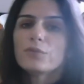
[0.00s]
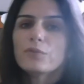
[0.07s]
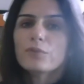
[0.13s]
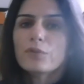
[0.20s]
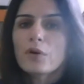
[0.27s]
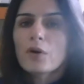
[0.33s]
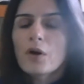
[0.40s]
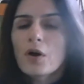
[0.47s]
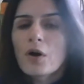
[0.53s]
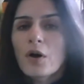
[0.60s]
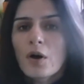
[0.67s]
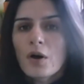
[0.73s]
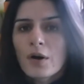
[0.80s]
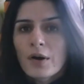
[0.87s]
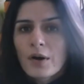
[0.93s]
to
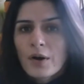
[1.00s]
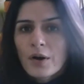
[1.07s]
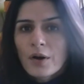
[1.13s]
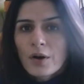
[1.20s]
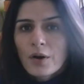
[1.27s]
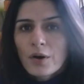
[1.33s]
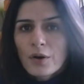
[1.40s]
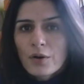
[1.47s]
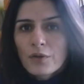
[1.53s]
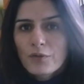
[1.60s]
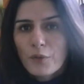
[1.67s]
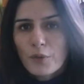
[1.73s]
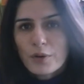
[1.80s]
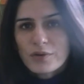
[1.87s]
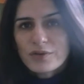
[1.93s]

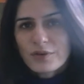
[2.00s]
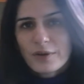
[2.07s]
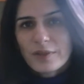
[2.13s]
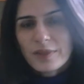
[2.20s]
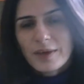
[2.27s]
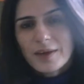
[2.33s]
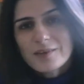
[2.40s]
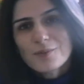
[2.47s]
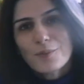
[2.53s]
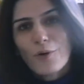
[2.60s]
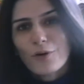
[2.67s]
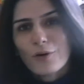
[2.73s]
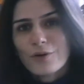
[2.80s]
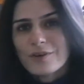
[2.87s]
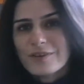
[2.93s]
focus on things
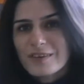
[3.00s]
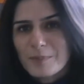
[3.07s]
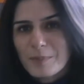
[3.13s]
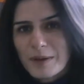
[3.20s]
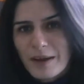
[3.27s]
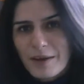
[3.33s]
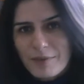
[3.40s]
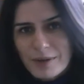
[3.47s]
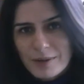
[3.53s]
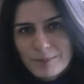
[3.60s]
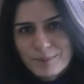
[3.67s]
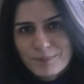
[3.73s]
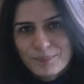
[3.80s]
more on a deeper level.